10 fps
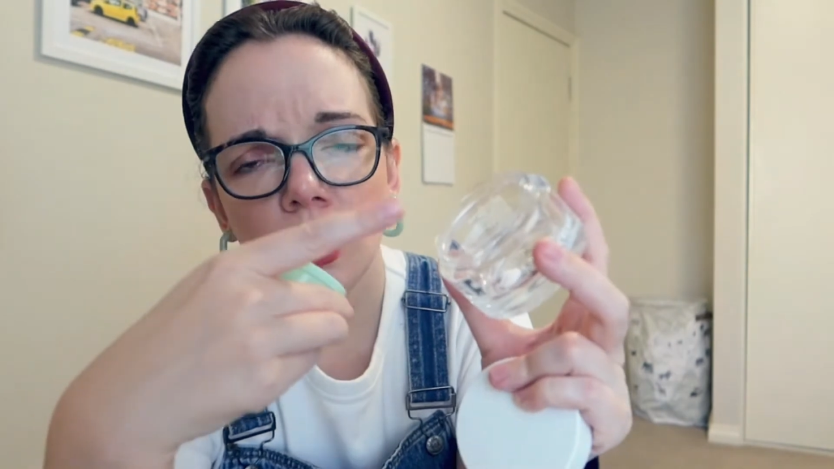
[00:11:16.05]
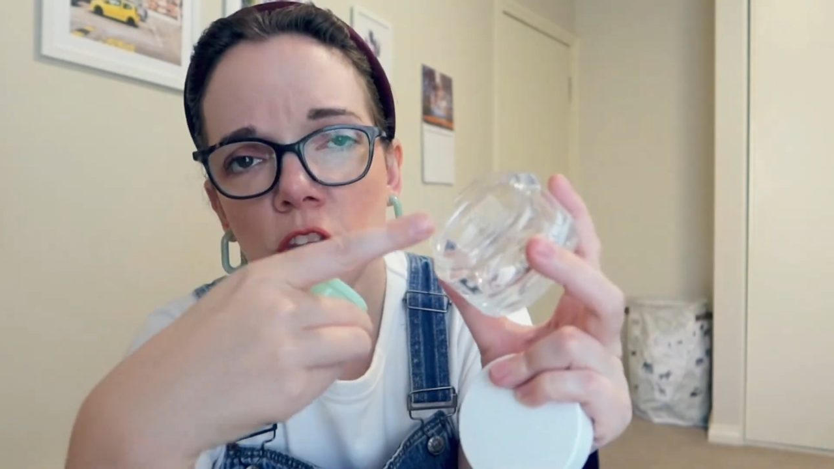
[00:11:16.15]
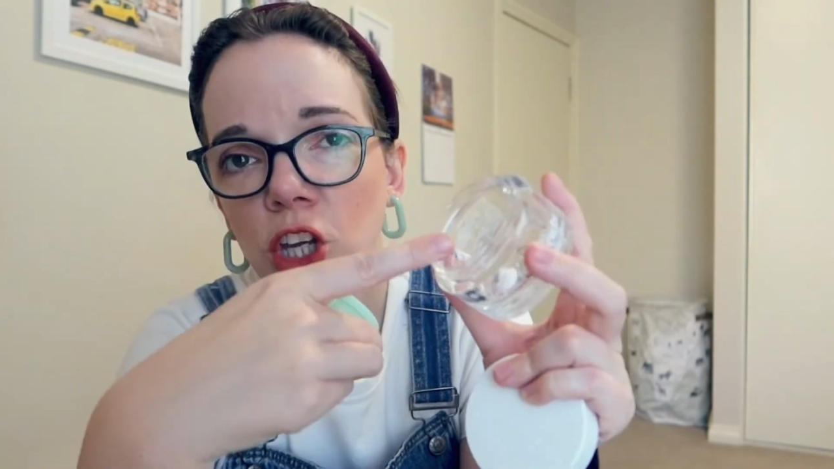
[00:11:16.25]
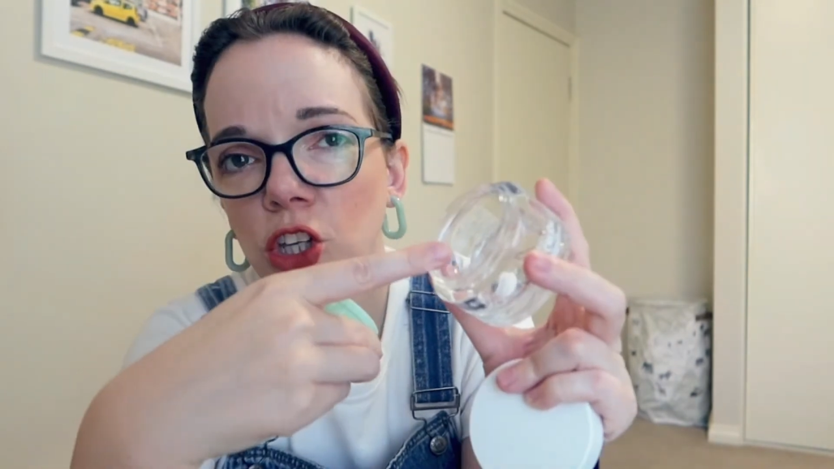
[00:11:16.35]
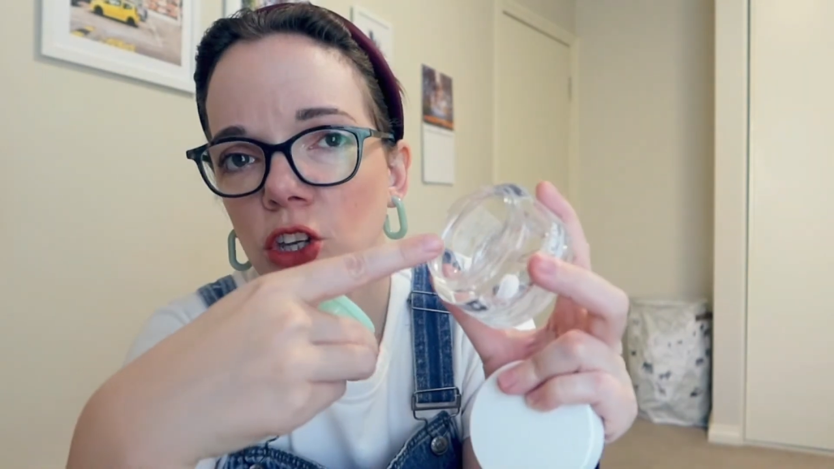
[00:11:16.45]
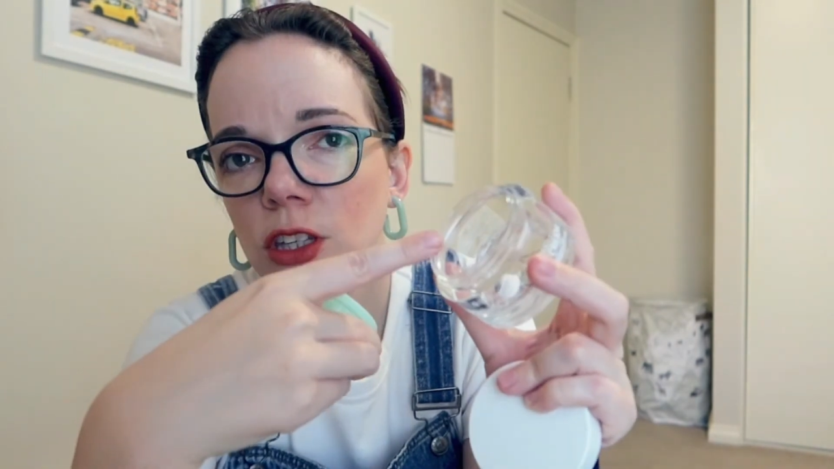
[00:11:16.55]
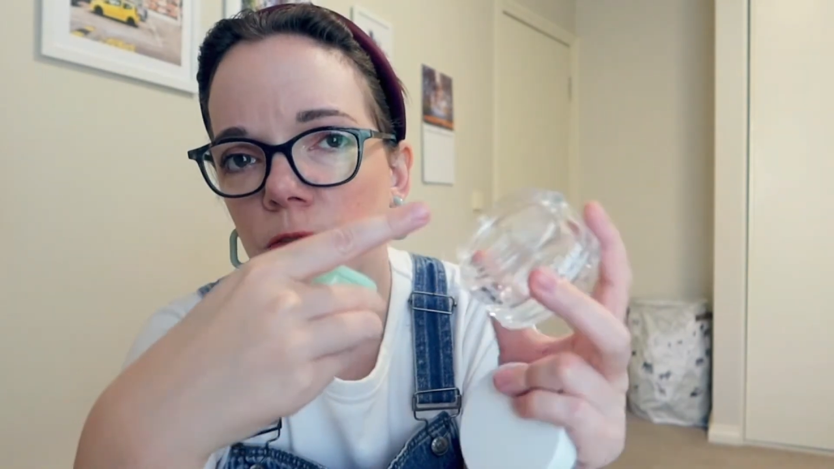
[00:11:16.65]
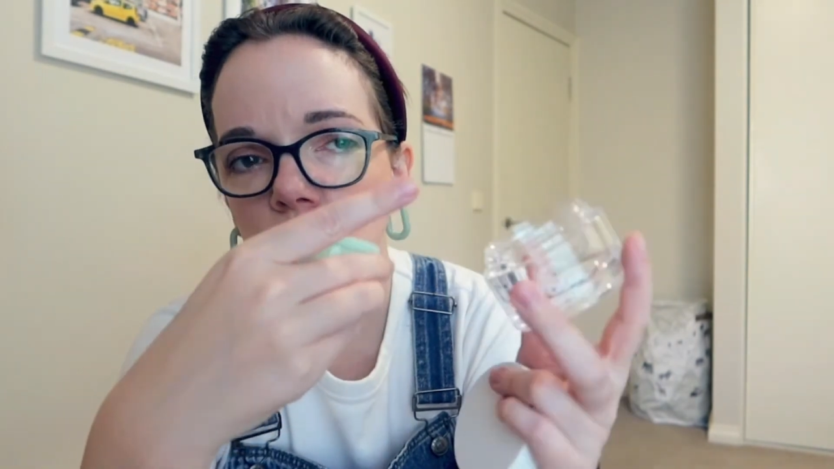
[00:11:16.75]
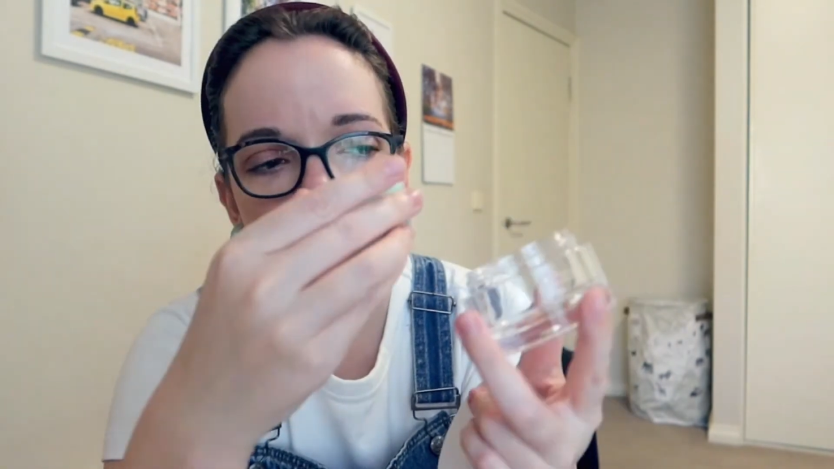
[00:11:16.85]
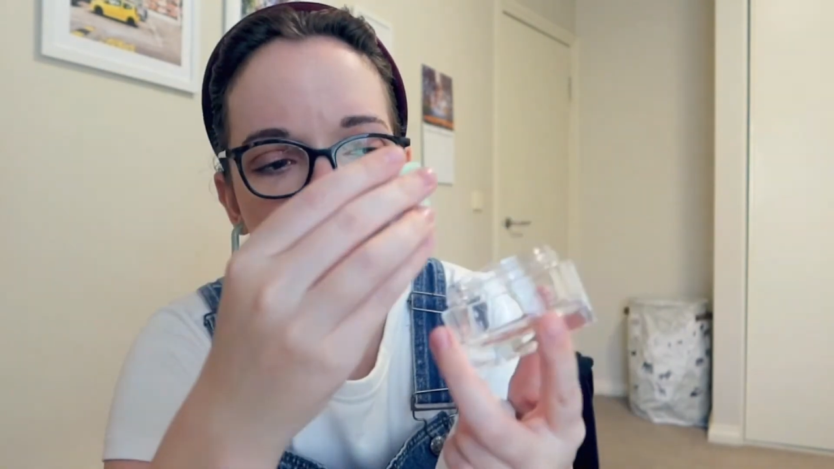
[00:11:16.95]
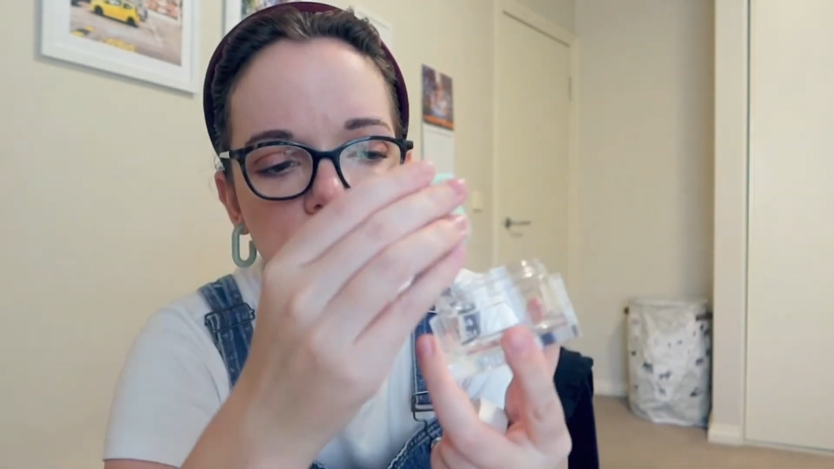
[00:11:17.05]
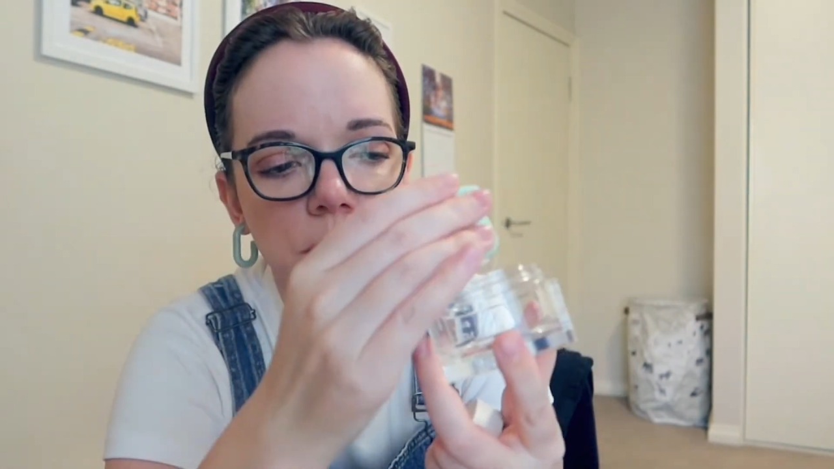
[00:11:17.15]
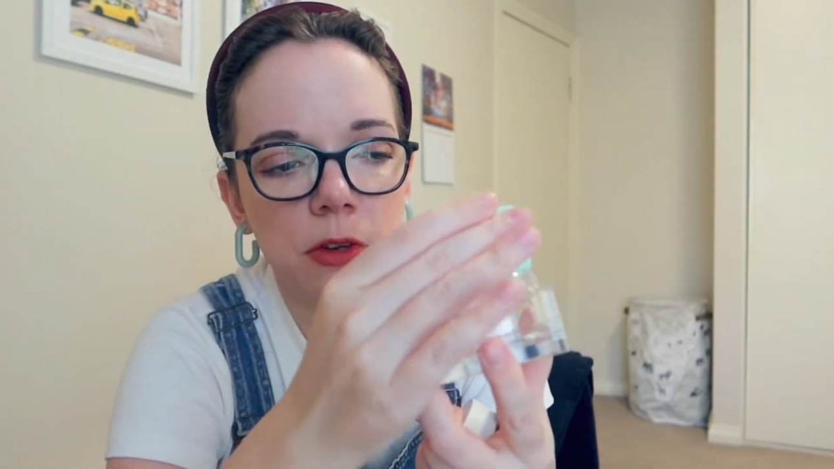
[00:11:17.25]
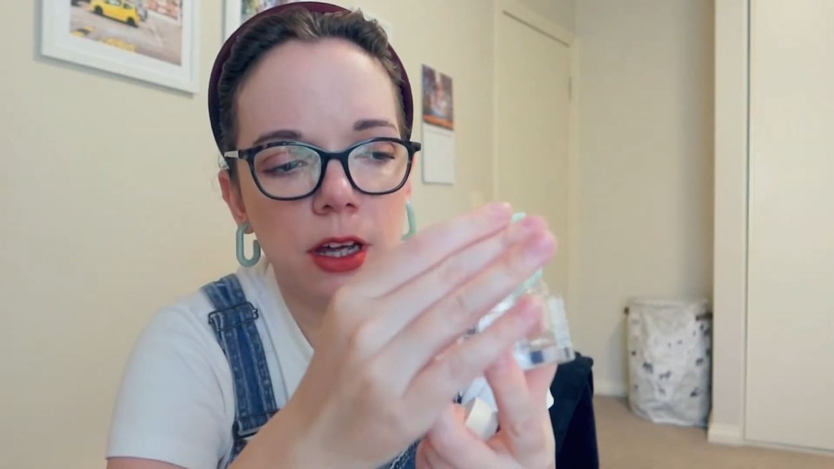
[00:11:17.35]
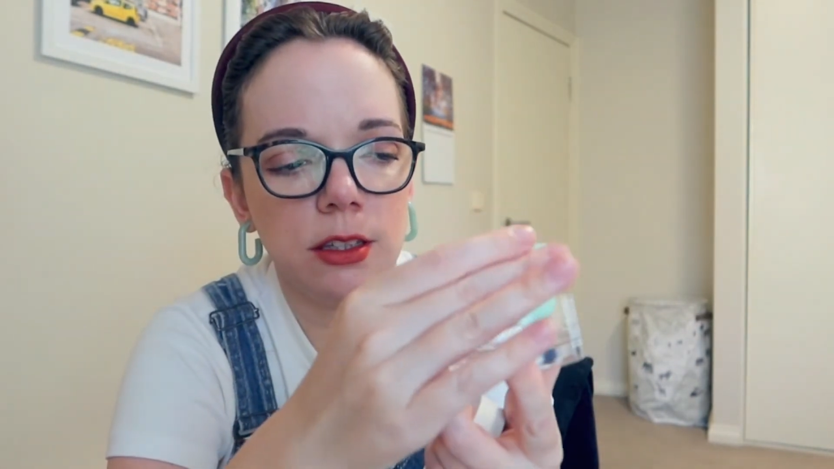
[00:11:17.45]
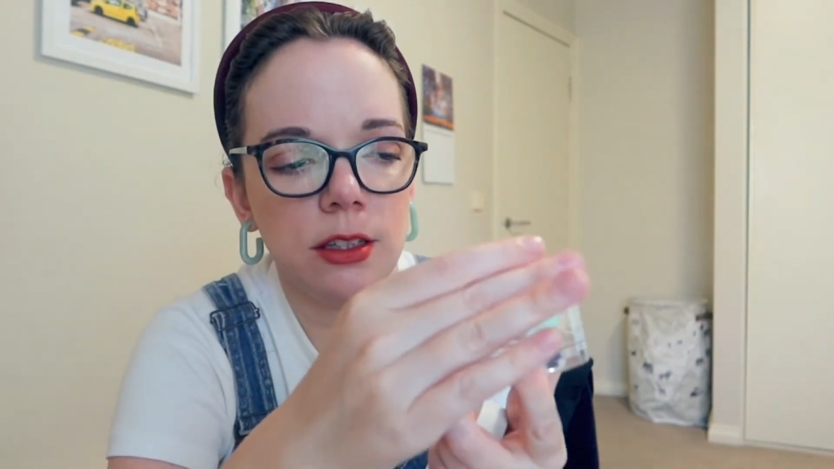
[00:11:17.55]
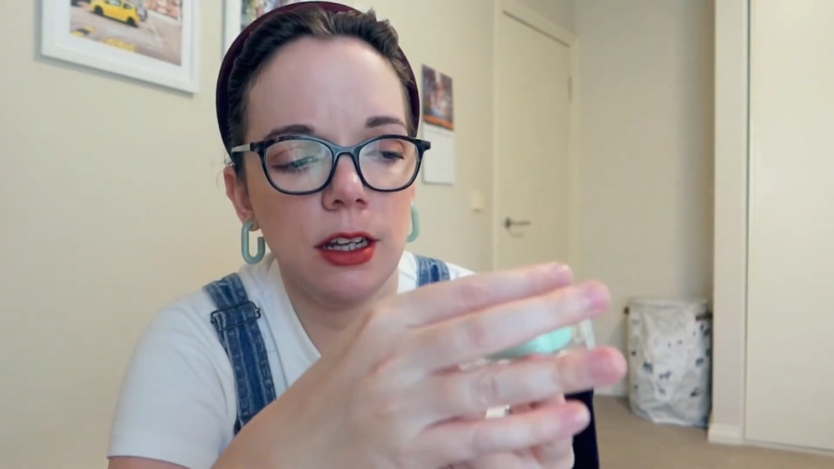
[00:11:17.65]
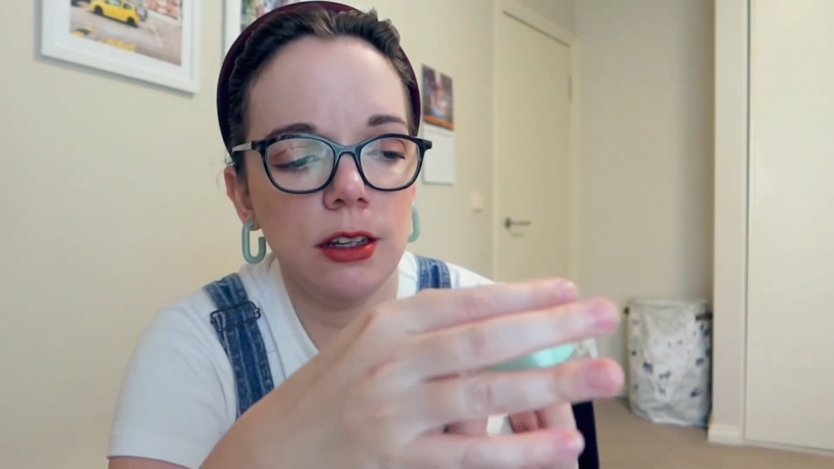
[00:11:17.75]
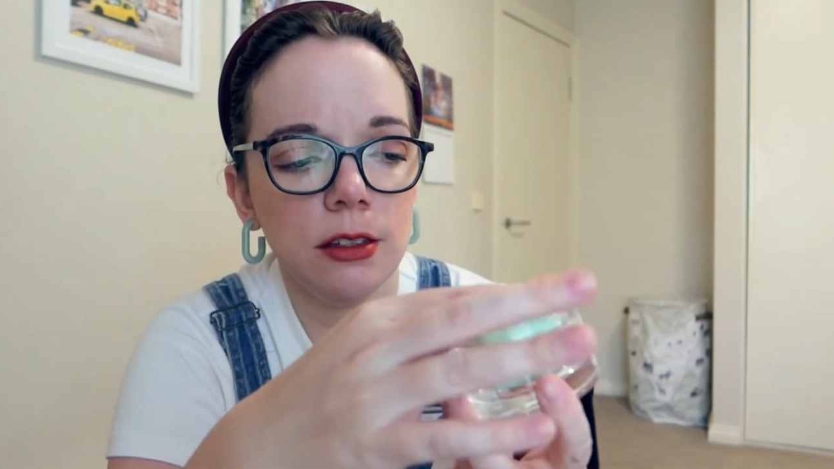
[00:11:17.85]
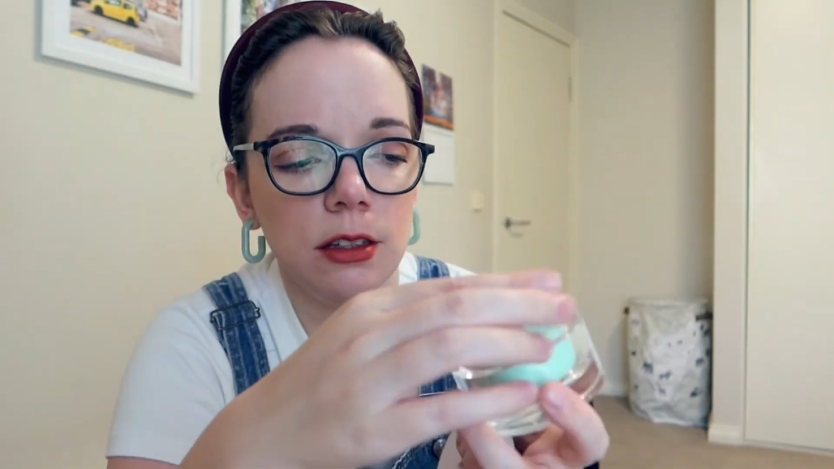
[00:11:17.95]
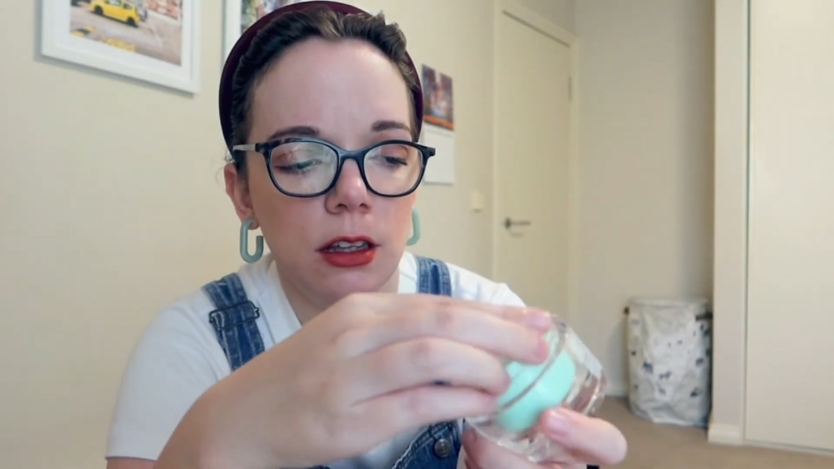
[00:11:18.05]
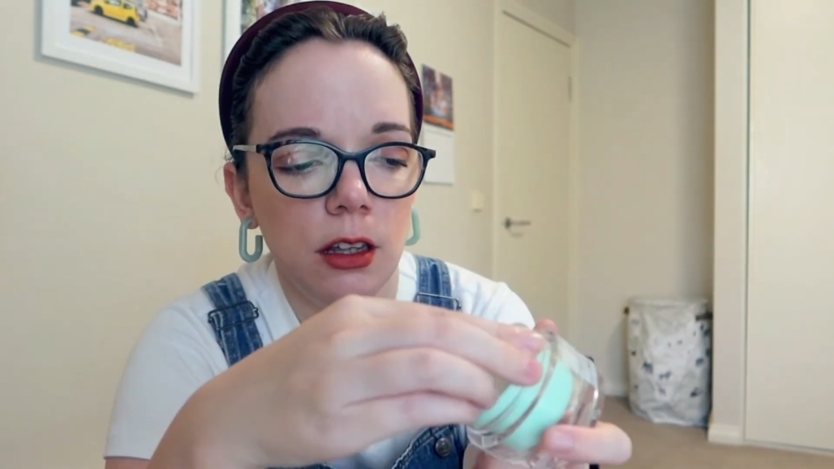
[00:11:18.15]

you can use it for some nice things.